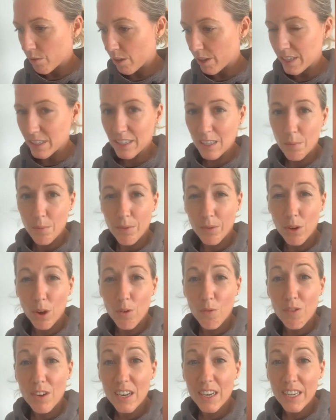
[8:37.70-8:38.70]
Like I said, we've
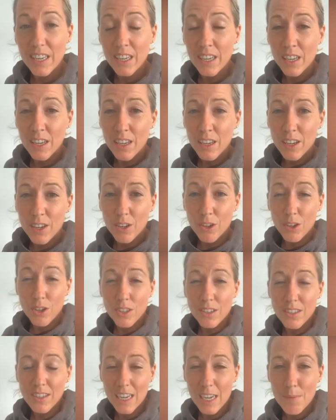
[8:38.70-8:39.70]
got a really
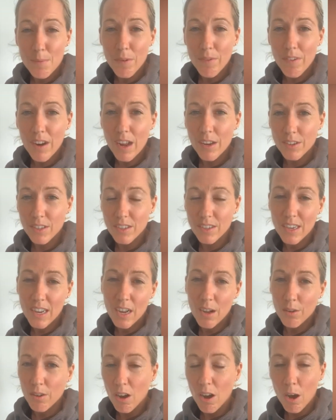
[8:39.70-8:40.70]
good team around us
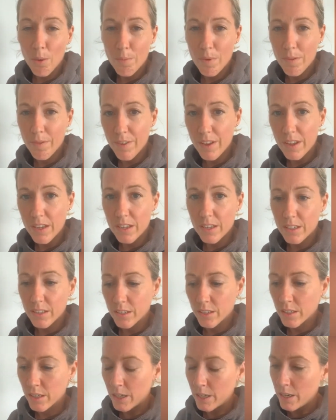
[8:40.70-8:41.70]
now: carpet
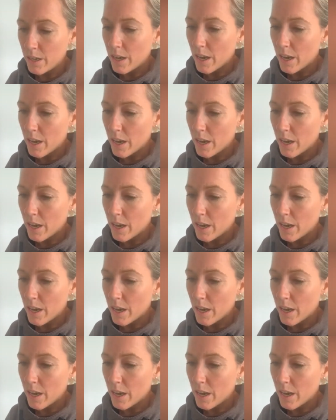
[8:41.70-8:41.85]
fitters,